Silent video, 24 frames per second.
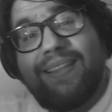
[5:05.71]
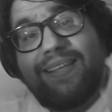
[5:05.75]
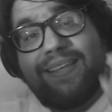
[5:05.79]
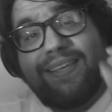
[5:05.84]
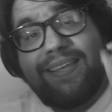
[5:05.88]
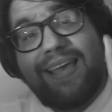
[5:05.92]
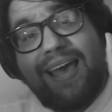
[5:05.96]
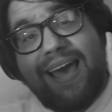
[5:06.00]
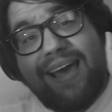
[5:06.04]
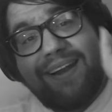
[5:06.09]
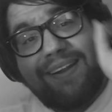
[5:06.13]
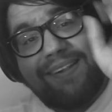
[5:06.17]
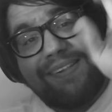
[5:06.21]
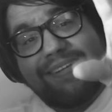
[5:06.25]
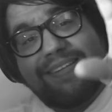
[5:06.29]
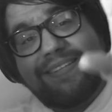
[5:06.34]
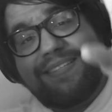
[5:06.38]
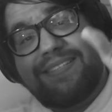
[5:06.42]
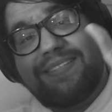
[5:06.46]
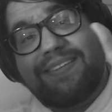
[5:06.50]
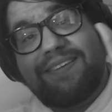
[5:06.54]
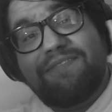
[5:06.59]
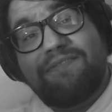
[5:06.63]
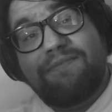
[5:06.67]

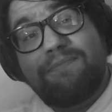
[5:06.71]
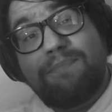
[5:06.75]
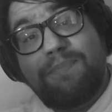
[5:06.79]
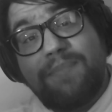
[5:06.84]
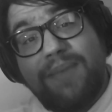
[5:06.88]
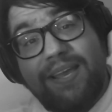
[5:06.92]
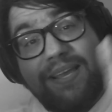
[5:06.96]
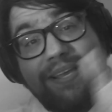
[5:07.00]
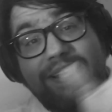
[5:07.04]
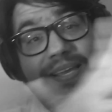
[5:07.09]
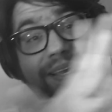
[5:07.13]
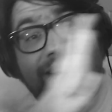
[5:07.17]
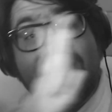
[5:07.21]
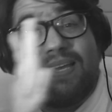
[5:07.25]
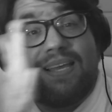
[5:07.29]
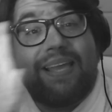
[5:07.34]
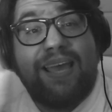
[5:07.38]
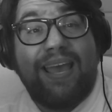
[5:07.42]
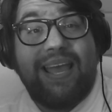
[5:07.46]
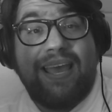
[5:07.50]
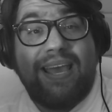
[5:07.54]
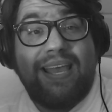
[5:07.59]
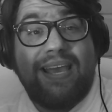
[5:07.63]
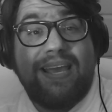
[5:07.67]
catalyst of
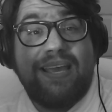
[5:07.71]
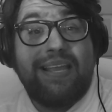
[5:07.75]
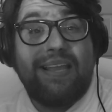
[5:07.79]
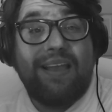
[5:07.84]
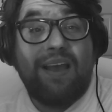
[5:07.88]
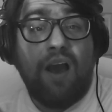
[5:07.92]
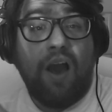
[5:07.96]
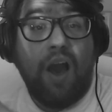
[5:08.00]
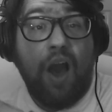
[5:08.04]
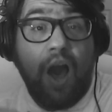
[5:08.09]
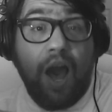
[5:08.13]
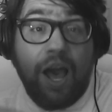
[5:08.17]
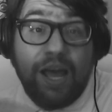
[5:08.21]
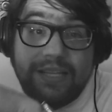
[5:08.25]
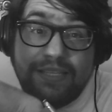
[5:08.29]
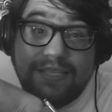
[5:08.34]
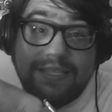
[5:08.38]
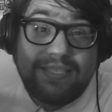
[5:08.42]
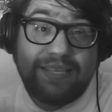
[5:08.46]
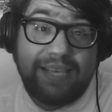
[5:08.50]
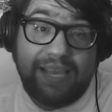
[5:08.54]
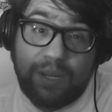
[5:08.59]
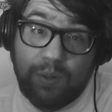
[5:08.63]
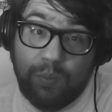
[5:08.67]
making a hot
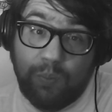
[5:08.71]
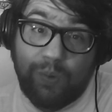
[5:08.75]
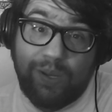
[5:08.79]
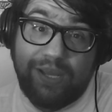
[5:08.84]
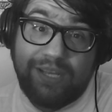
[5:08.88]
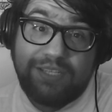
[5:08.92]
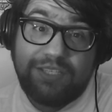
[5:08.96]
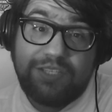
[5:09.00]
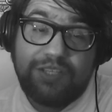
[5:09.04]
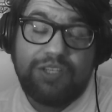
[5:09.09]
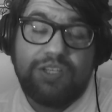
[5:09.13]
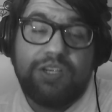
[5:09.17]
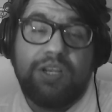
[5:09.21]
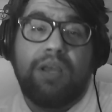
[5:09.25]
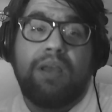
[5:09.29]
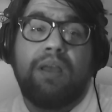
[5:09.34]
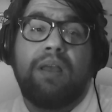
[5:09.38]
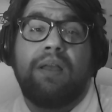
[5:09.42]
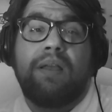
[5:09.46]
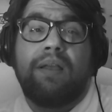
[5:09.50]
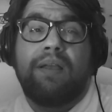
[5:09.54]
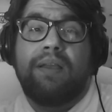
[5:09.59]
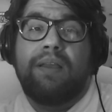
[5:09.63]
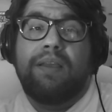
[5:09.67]
sandwich
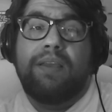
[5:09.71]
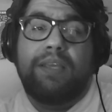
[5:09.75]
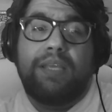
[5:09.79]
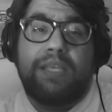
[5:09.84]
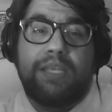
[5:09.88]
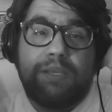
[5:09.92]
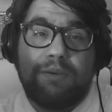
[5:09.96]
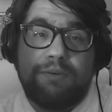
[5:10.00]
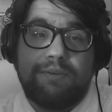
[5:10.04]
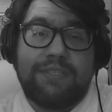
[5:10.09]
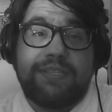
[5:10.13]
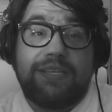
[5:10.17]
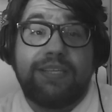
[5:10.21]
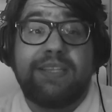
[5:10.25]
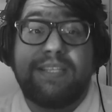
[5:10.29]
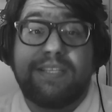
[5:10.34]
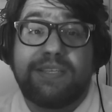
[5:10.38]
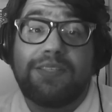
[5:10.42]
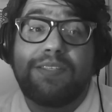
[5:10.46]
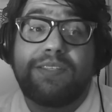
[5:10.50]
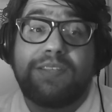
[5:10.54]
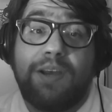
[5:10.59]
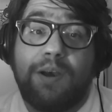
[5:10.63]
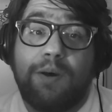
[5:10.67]
using the
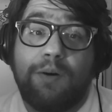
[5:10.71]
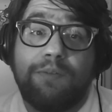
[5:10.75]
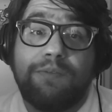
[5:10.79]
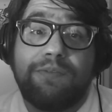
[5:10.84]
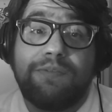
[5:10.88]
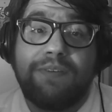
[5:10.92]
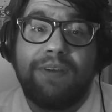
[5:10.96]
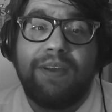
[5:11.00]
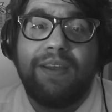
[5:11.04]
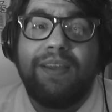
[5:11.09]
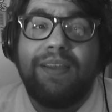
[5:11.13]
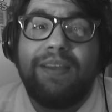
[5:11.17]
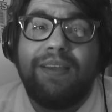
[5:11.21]
stove.